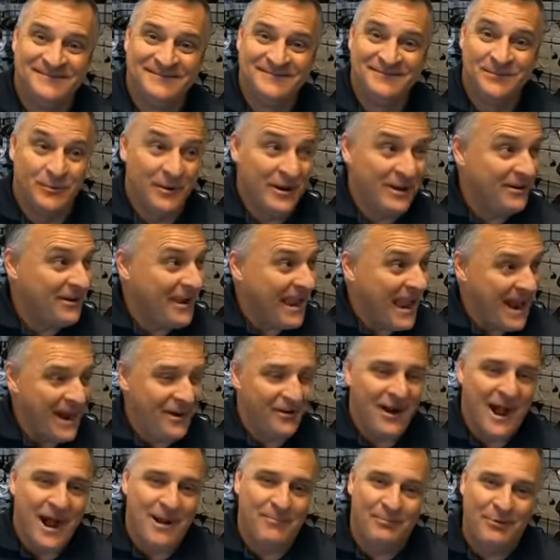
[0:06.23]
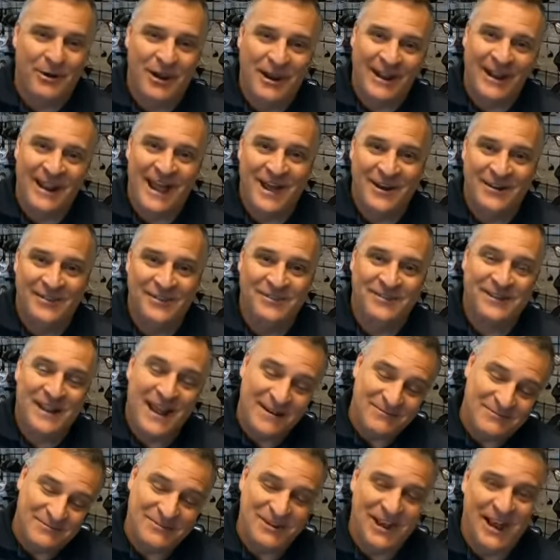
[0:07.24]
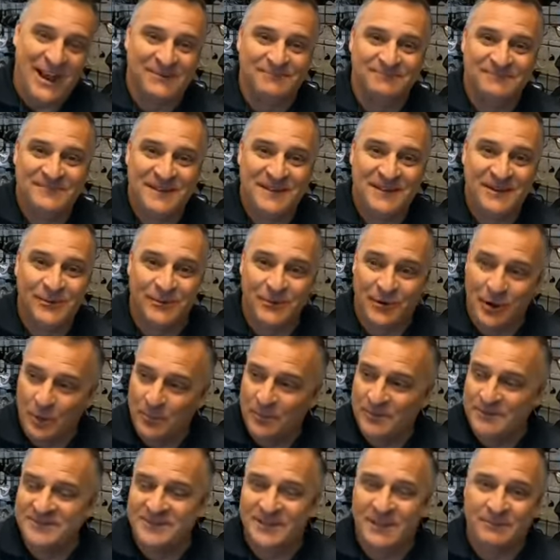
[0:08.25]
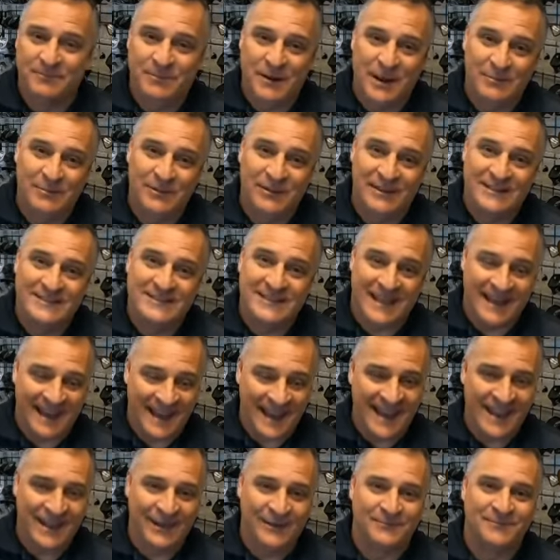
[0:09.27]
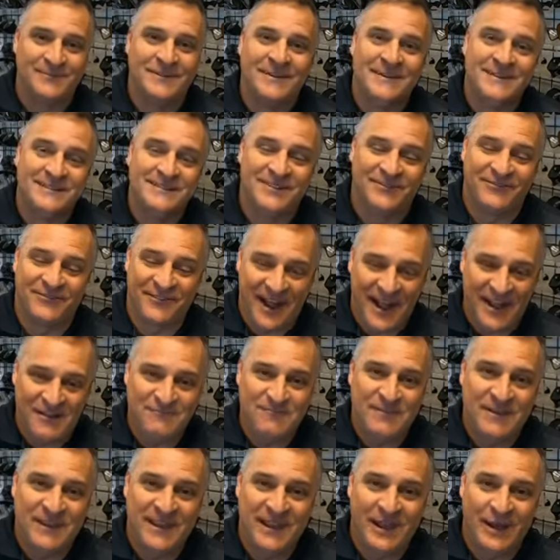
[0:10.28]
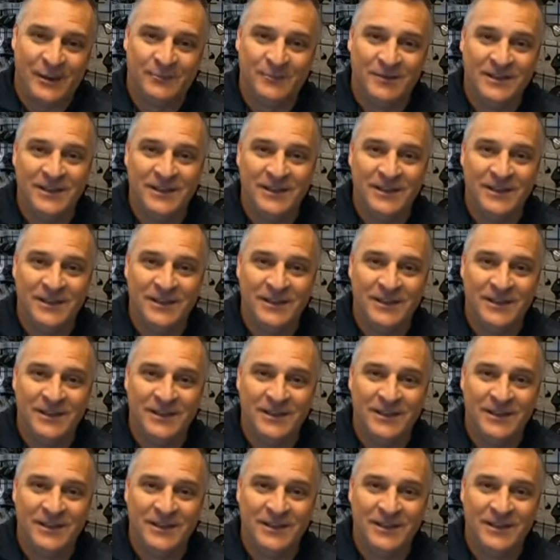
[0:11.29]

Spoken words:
We are now operating out of the dive shop. We're open to the public, 10 a.m. to 5 p.m.